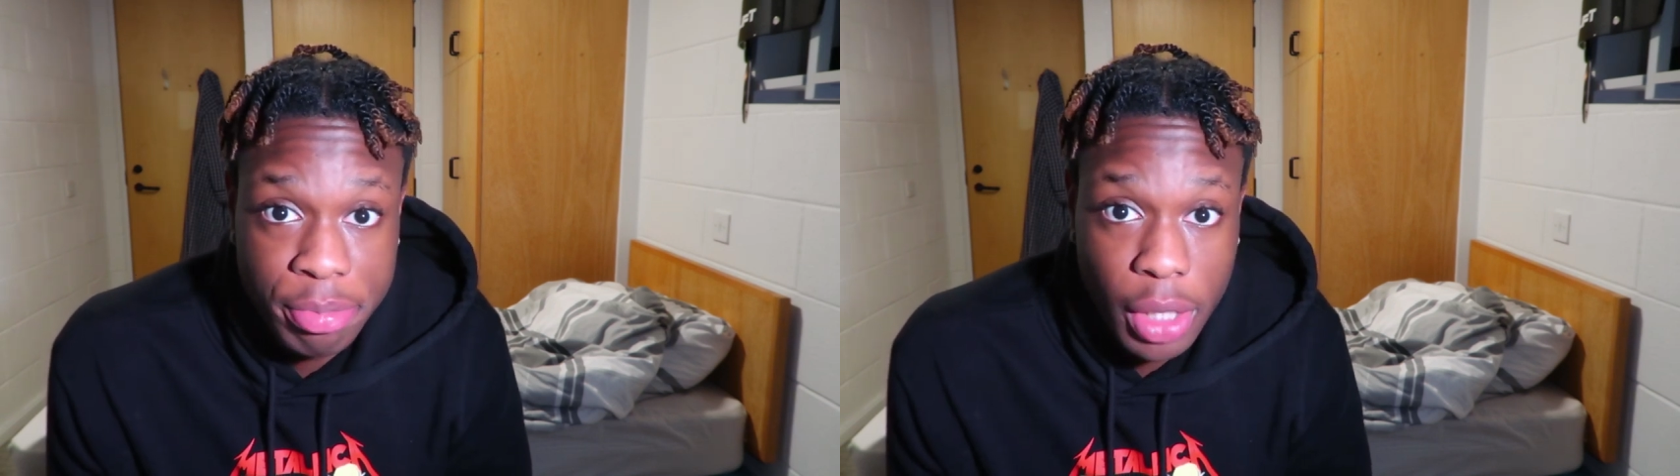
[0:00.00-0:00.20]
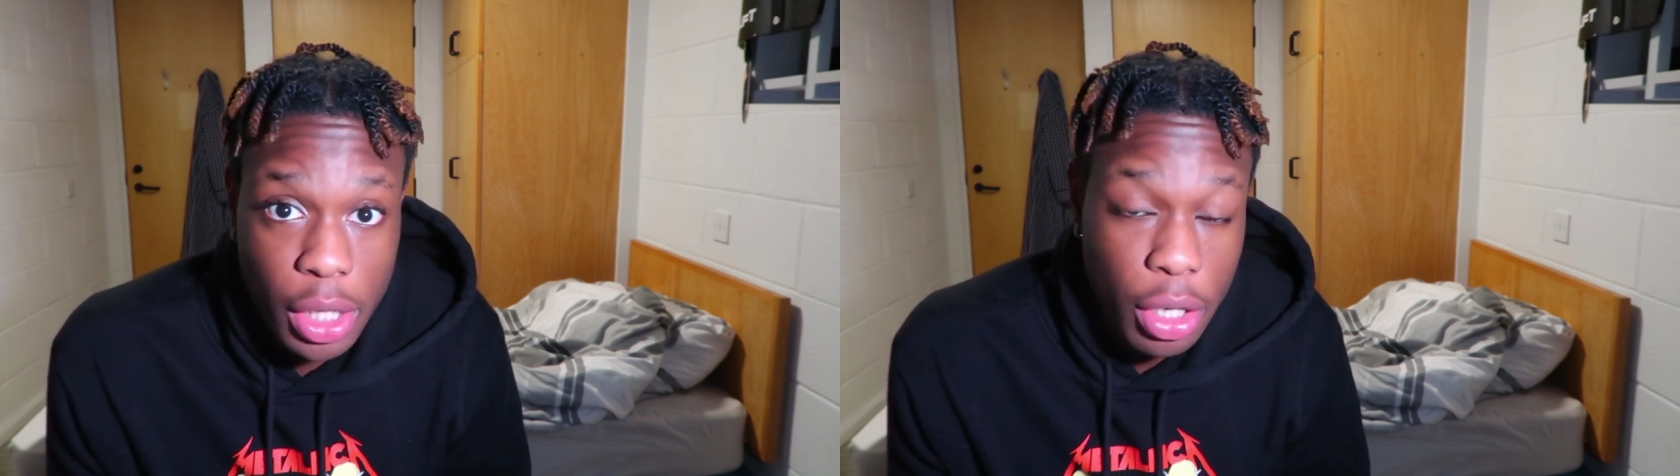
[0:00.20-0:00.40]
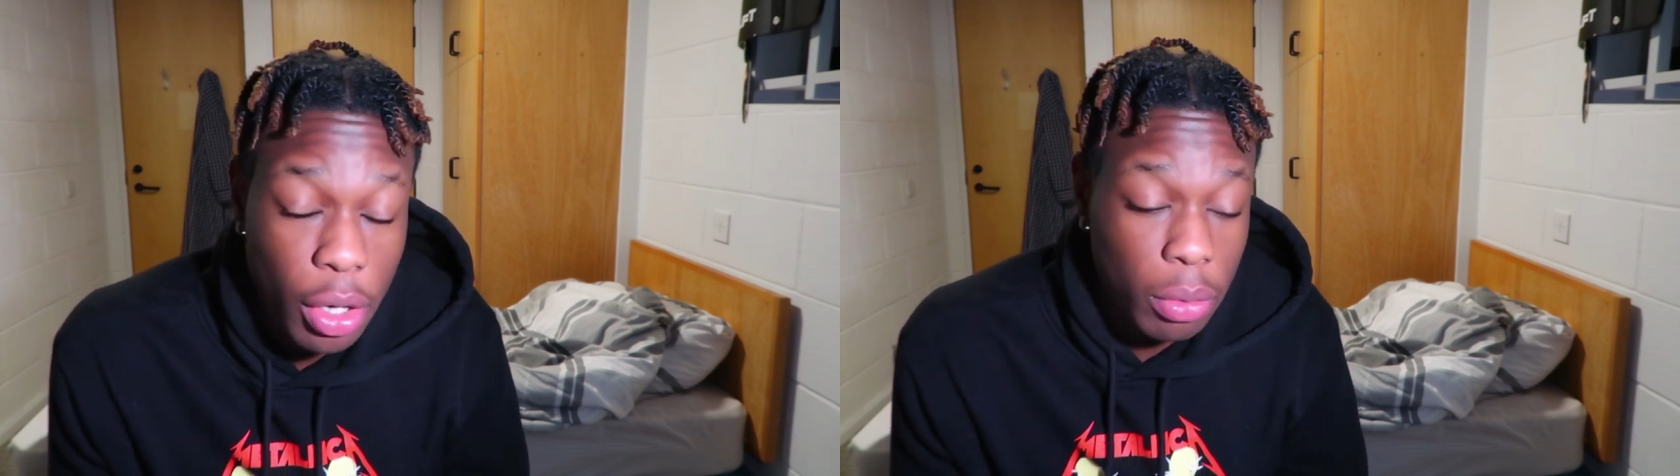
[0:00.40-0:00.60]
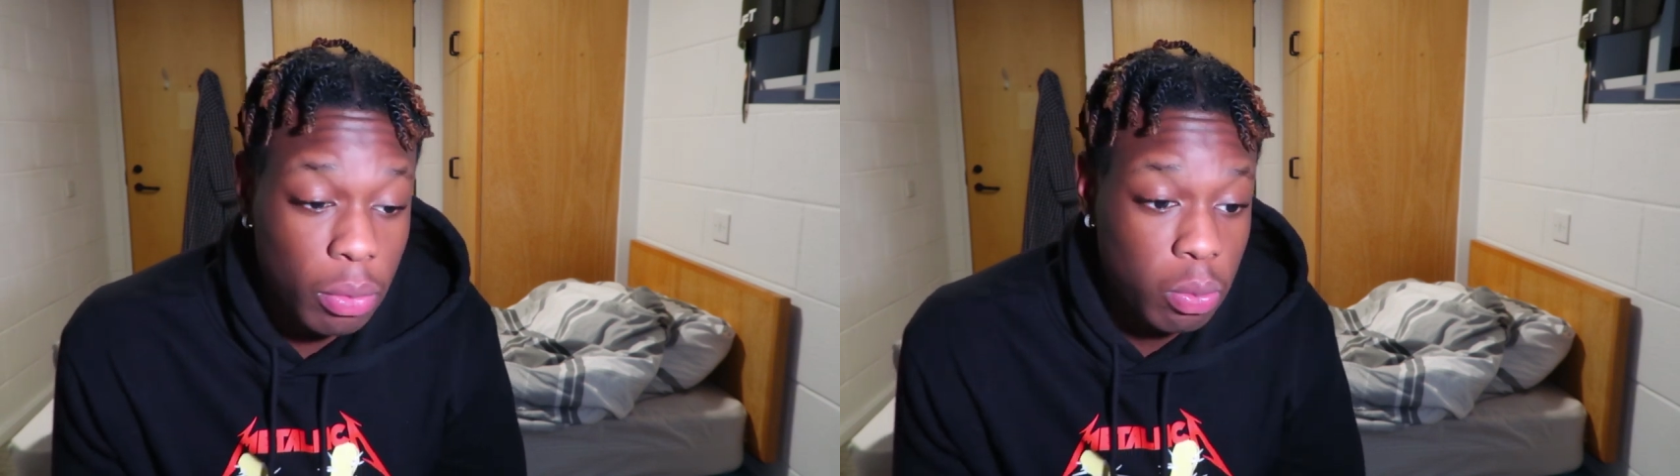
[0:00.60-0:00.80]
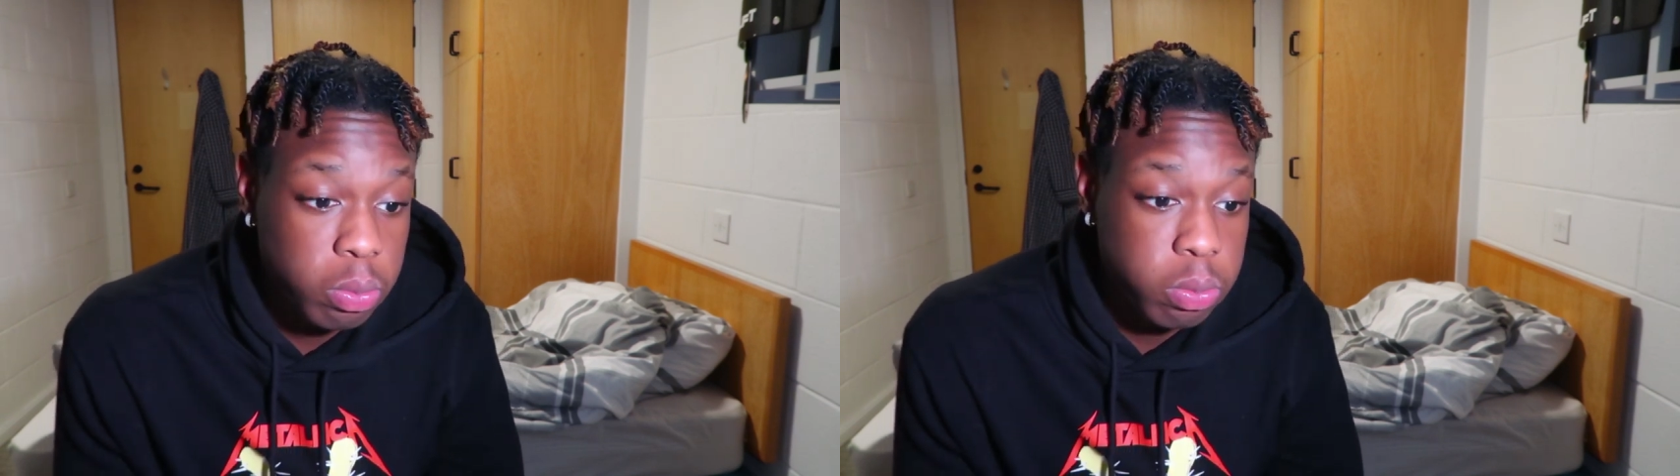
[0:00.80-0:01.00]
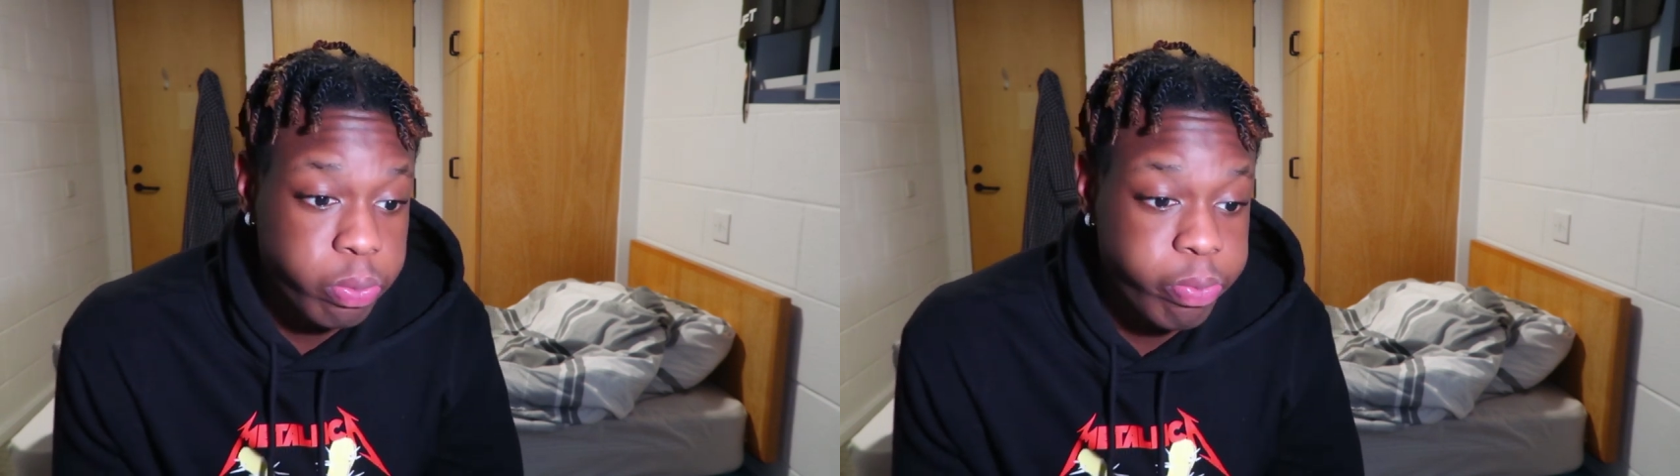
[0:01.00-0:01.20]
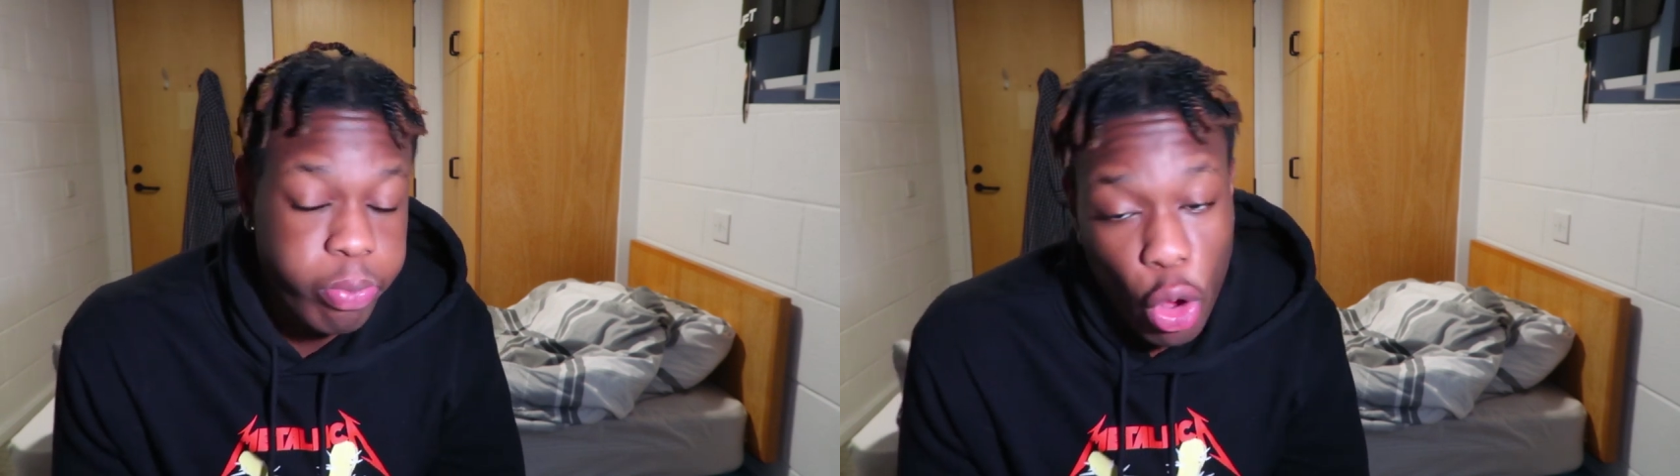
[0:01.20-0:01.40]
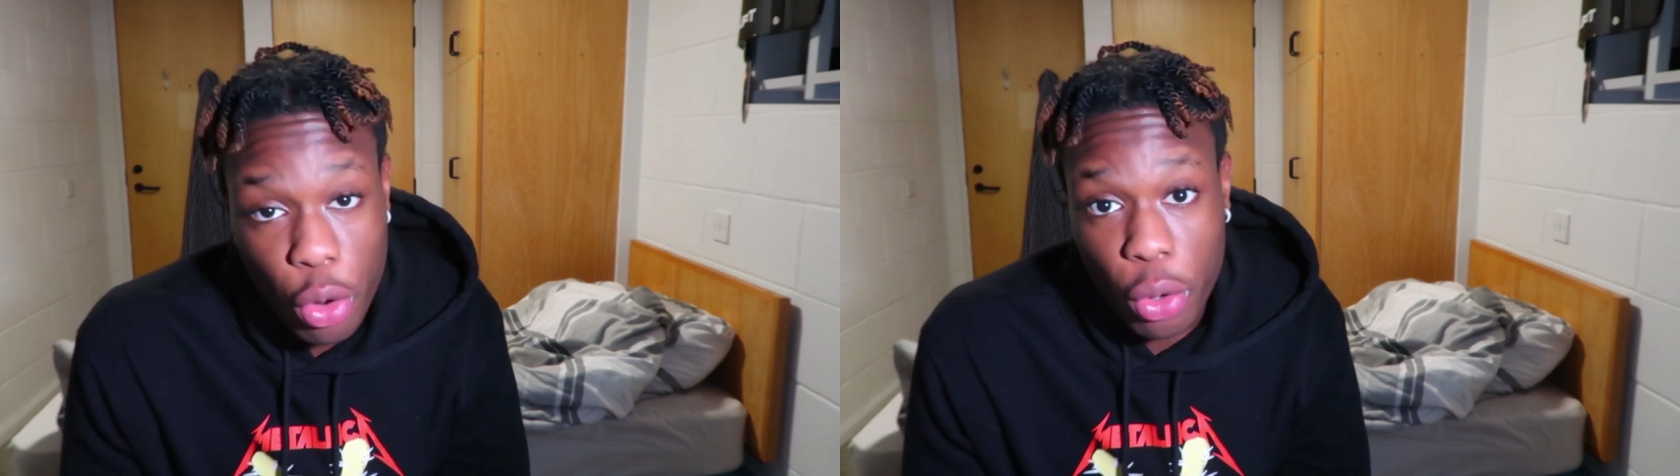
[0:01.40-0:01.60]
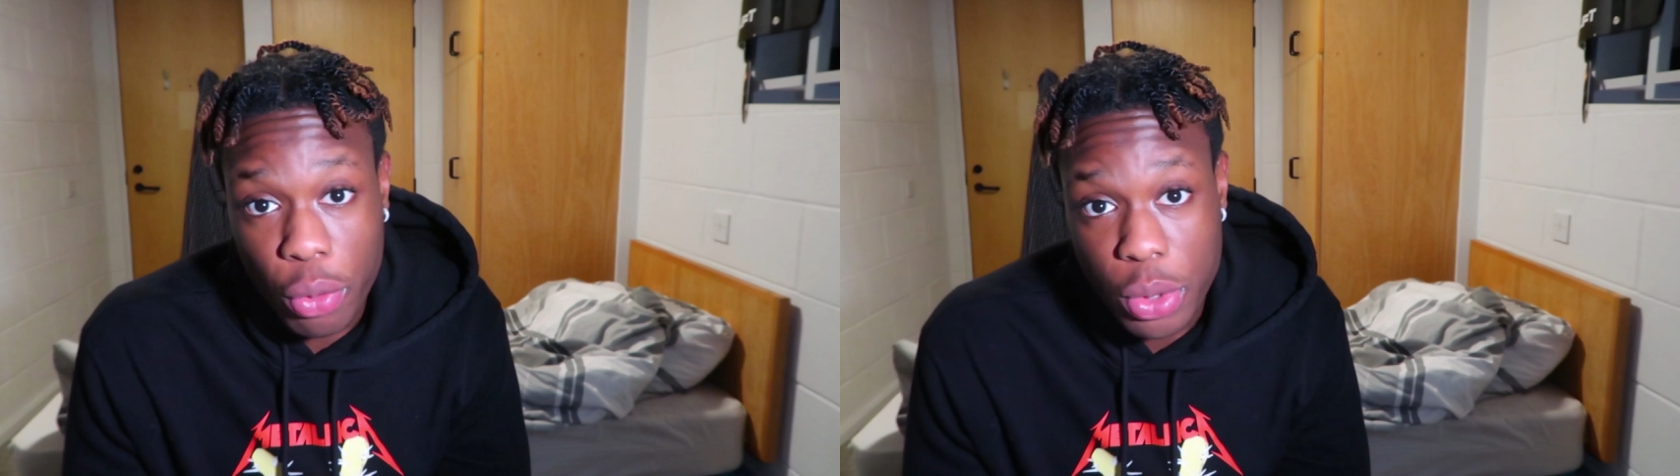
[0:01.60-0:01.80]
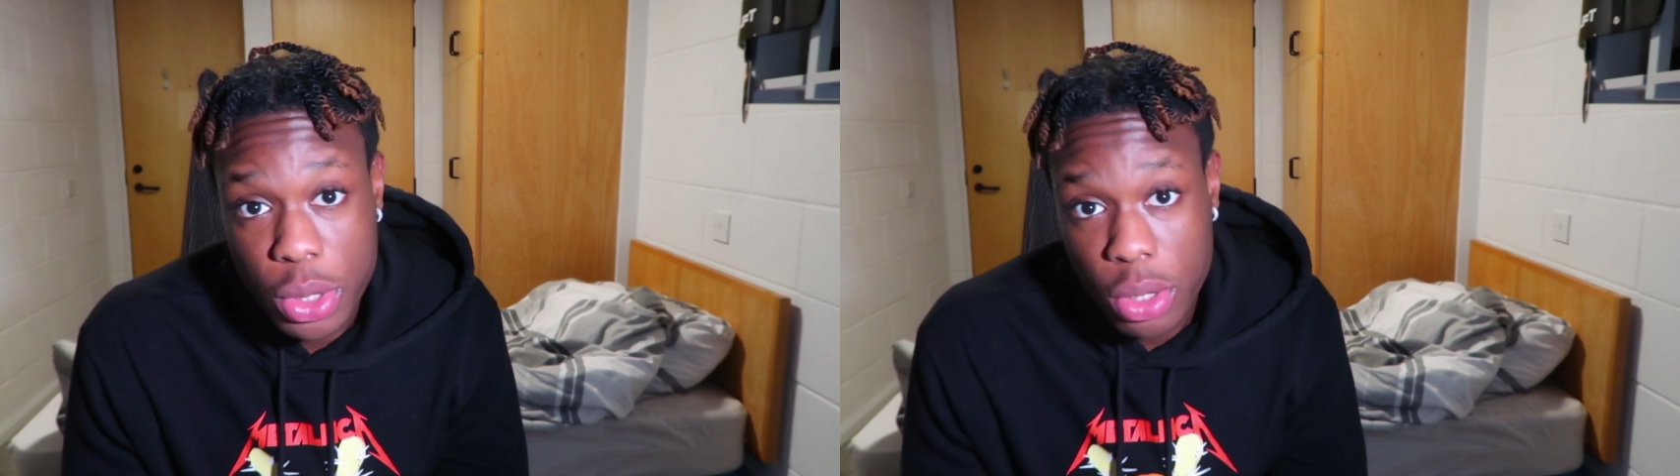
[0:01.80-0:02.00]
And you know, who
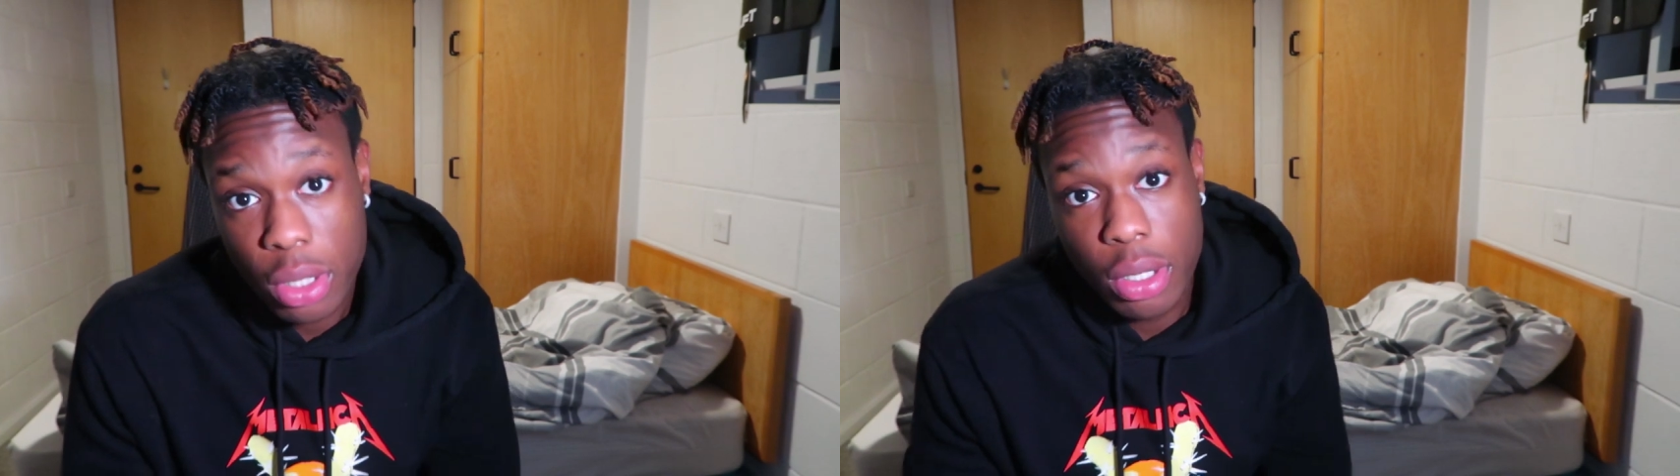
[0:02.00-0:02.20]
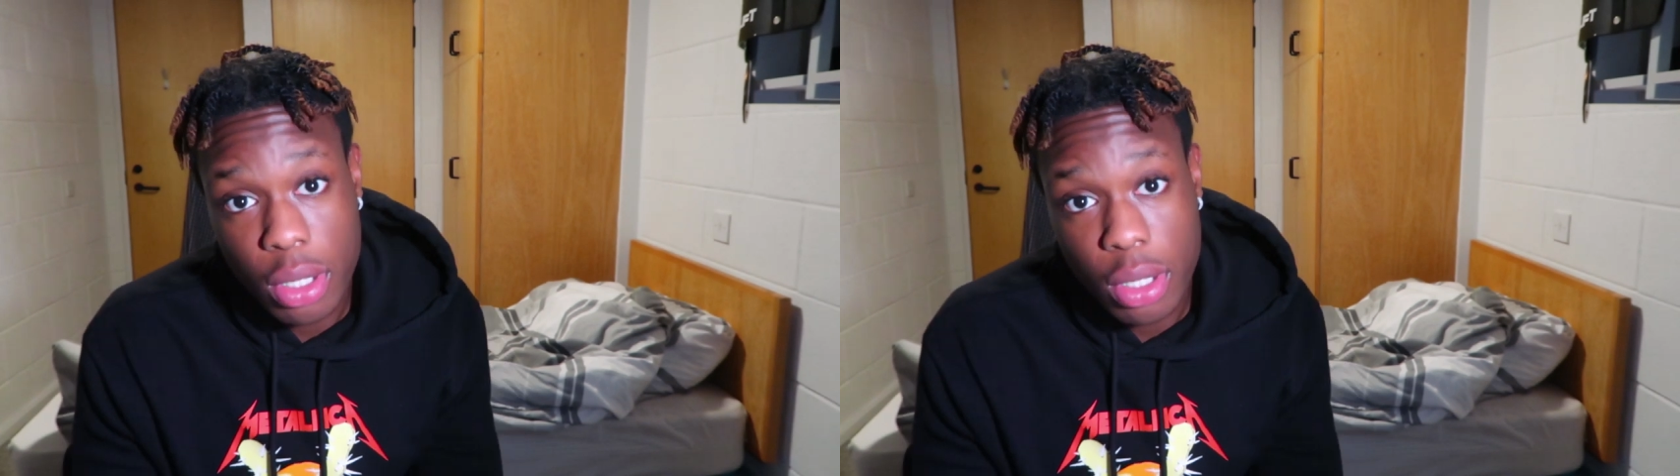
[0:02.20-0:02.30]
knows?